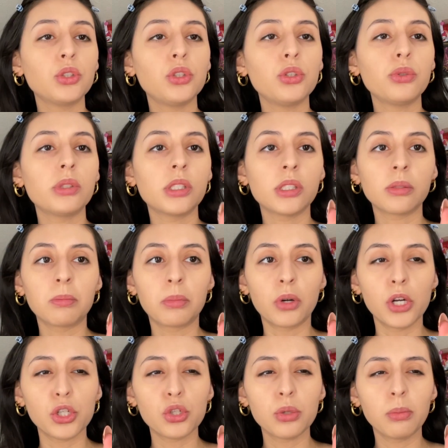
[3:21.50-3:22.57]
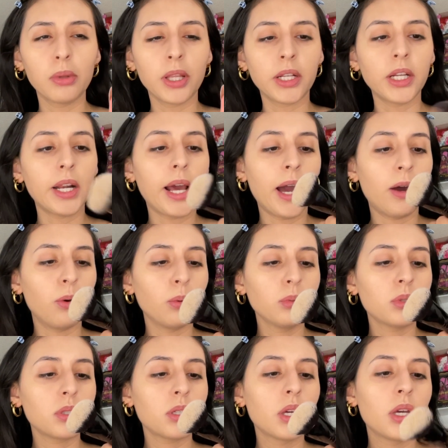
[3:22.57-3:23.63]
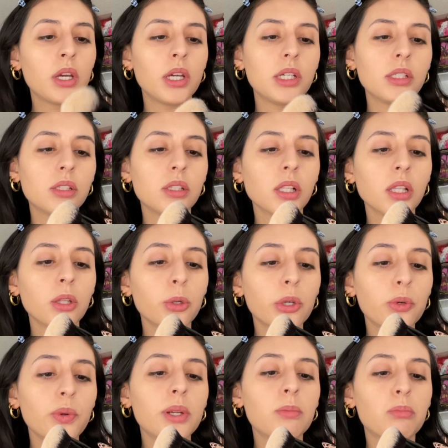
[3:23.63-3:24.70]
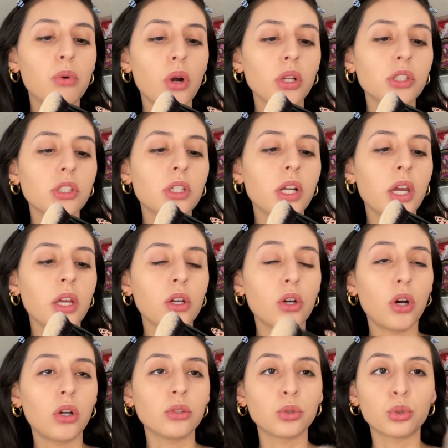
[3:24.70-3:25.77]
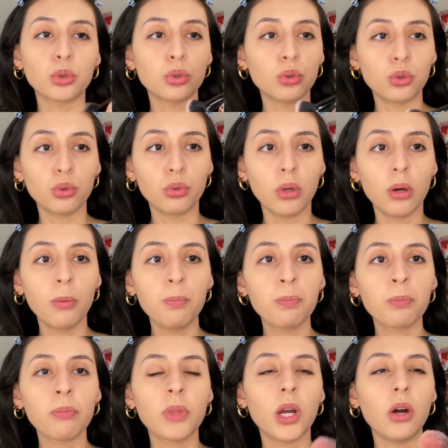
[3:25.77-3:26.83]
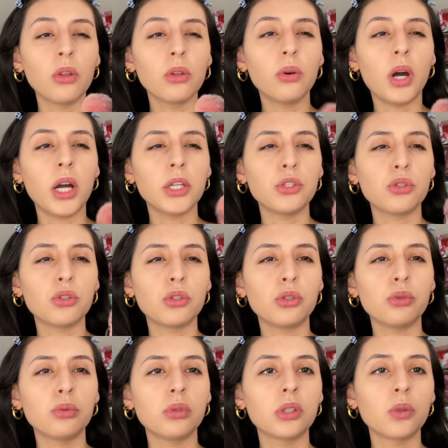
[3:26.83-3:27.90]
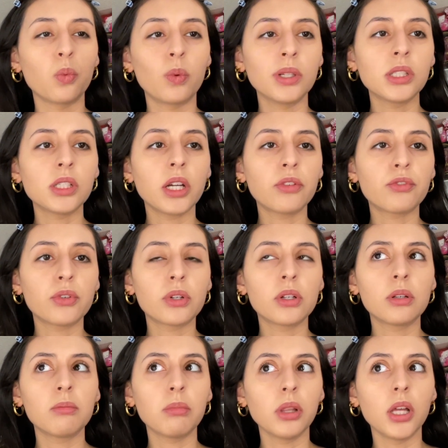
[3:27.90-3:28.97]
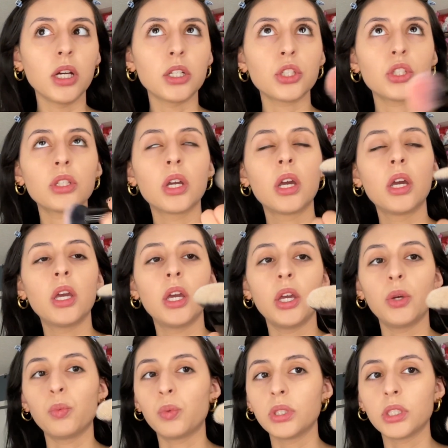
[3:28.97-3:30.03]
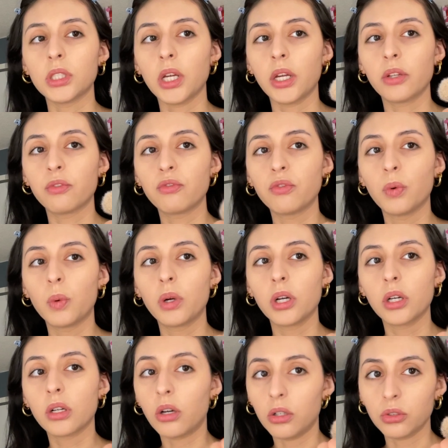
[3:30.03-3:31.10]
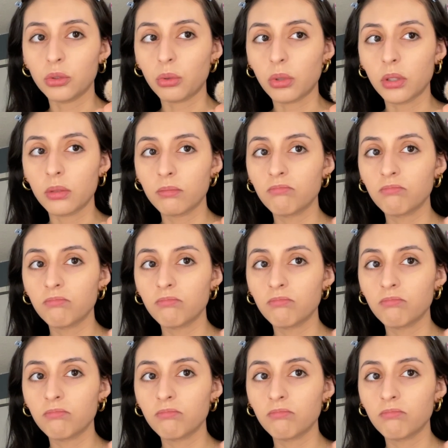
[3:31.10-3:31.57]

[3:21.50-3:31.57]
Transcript: use this brush to blend it out is the Liquid Bronzer and Contour Duo. Although I just use one side for blush and one side for contour.